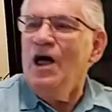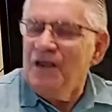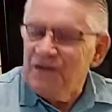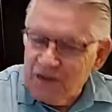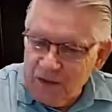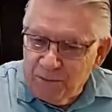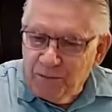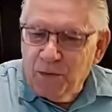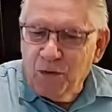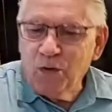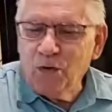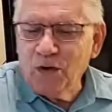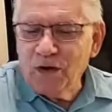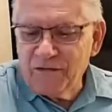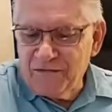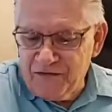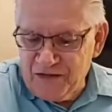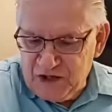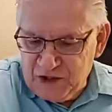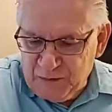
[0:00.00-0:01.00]
the pull of
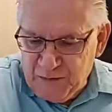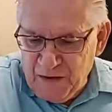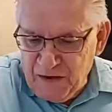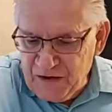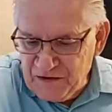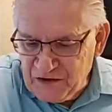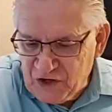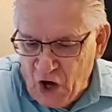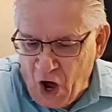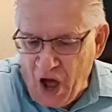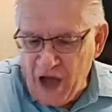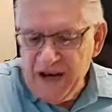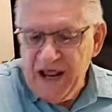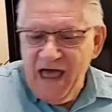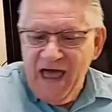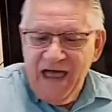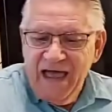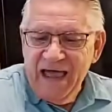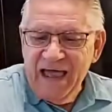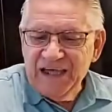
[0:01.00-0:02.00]
the Spirit of God.
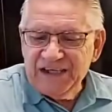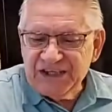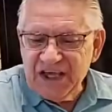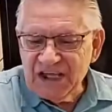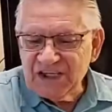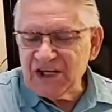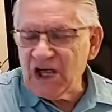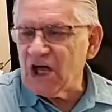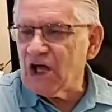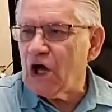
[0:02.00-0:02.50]
He says that